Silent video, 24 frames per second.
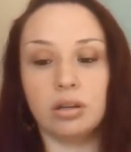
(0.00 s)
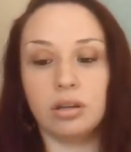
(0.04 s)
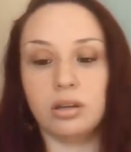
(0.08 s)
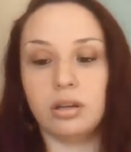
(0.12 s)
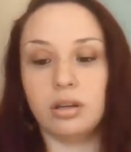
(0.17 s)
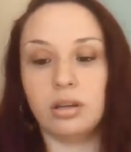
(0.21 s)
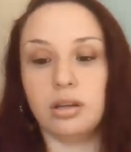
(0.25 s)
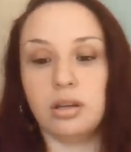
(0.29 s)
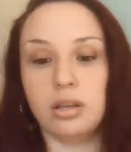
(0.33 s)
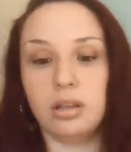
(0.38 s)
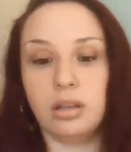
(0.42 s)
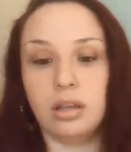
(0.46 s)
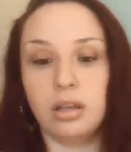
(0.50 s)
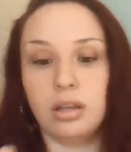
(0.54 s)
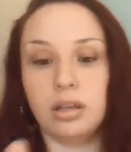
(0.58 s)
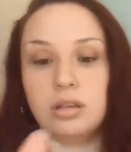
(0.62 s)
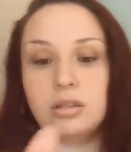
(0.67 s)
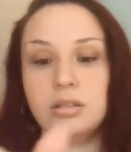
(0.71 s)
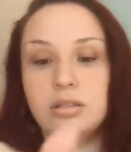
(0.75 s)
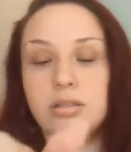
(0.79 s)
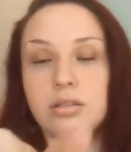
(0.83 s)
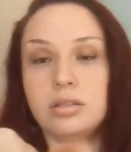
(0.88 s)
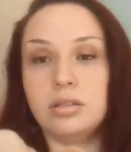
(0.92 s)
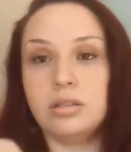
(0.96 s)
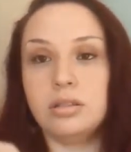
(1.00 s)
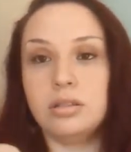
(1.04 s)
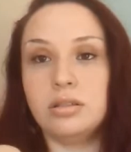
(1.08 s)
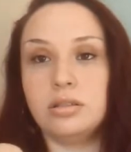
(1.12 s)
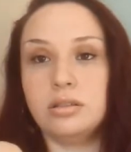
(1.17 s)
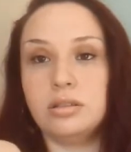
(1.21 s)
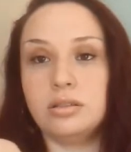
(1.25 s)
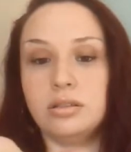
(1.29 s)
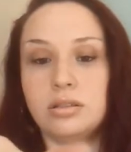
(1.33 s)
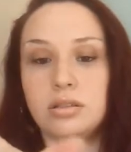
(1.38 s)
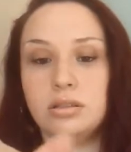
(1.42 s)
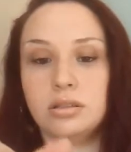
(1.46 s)
And then
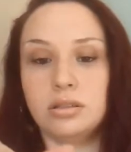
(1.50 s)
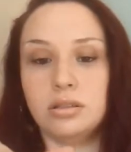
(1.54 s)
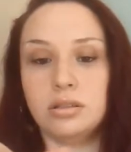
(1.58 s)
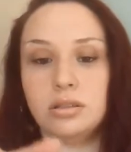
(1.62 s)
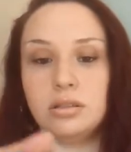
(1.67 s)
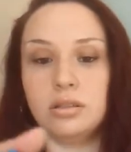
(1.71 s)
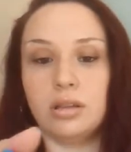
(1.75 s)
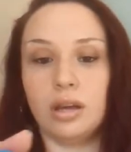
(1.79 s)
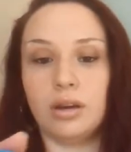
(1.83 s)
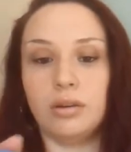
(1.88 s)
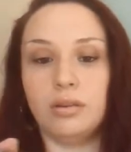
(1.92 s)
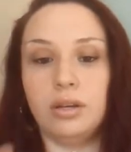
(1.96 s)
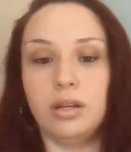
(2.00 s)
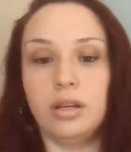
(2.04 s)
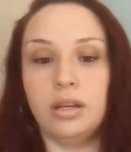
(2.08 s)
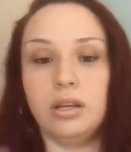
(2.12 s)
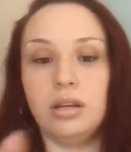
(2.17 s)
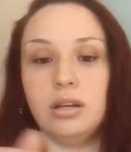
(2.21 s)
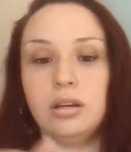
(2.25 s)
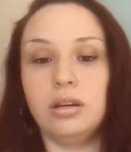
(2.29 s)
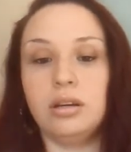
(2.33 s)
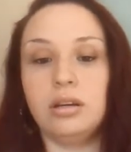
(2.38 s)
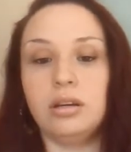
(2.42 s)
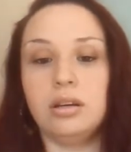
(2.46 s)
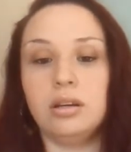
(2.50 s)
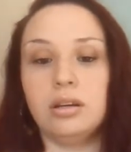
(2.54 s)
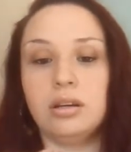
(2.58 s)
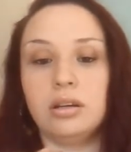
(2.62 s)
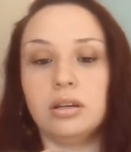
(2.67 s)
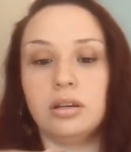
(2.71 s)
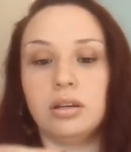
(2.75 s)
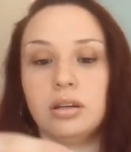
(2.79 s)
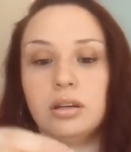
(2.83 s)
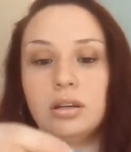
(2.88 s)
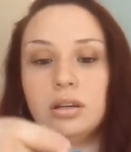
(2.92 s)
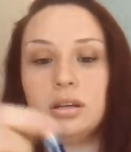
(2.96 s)
down here
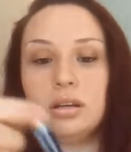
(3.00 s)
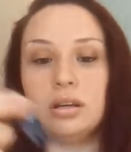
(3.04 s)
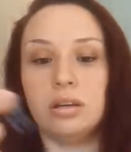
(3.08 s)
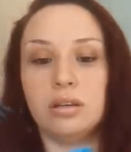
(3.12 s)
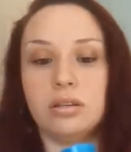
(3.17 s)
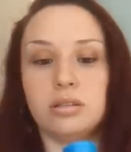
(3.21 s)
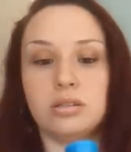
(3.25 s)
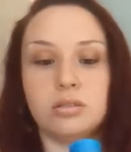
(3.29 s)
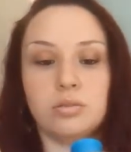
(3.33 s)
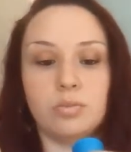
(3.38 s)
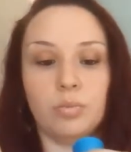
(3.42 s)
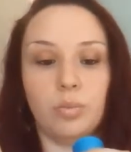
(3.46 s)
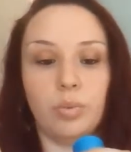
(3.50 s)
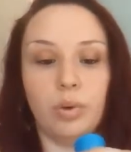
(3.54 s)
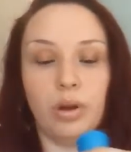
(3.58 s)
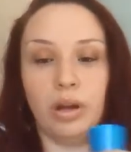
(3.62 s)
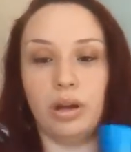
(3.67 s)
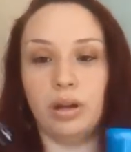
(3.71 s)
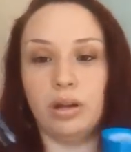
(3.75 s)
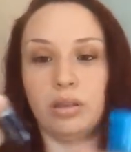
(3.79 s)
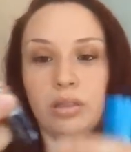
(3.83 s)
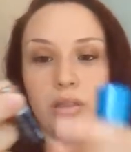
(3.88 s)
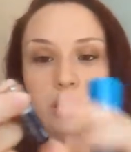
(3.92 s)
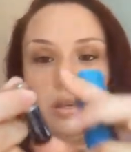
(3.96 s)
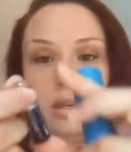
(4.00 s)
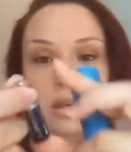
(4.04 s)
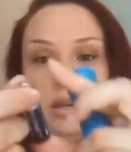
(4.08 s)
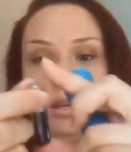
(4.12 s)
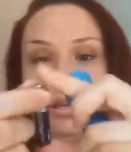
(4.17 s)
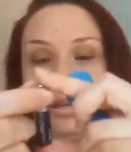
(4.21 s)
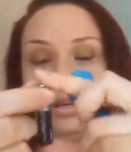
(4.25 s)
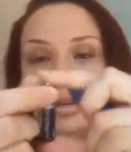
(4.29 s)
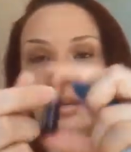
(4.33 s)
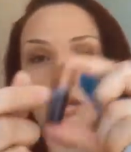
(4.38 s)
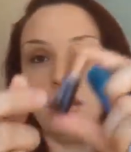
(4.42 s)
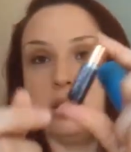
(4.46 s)
is where
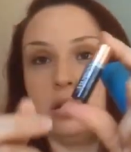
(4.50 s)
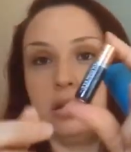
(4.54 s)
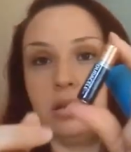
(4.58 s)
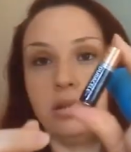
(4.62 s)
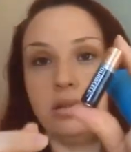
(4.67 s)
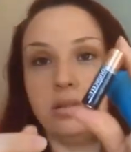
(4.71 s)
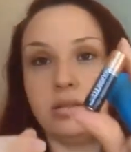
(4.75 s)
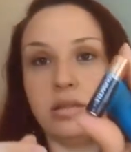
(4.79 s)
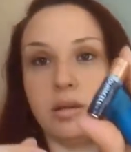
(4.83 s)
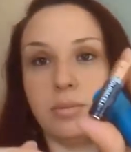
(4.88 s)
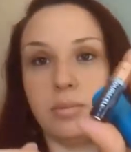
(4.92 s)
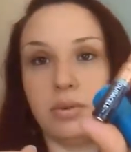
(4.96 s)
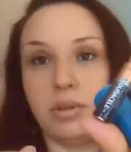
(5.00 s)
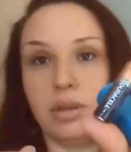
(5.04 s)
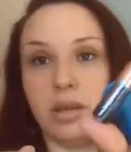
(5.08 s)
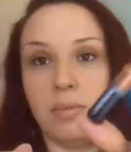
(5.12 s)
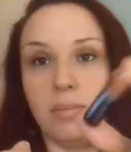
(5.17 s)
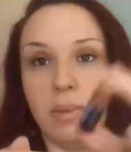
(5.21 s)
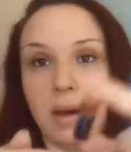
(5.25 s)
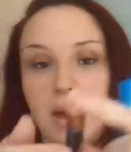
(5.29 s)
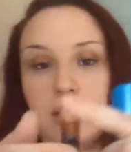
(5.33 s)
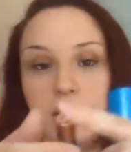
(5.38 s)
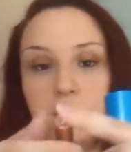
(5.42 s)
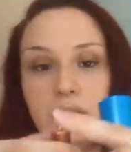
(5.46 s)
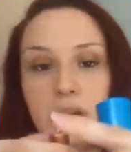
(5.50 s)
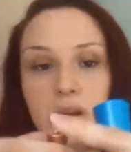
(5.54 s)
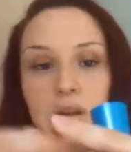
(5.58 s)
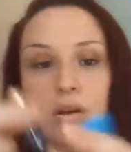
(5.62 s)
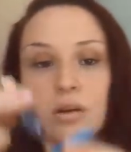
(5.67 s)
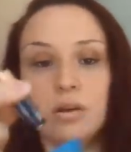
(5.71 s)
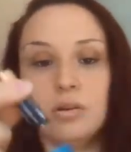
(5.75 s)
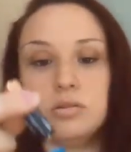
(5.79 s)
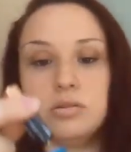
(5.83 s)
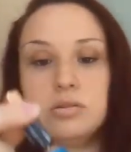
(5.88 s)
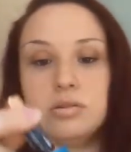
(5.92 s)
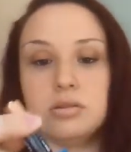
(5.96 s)
the double A battery
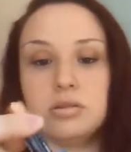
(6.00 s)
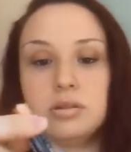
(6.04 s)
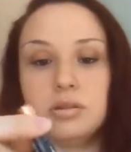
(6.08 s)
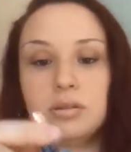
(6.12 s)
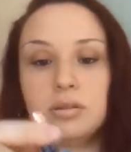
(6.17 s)
goes.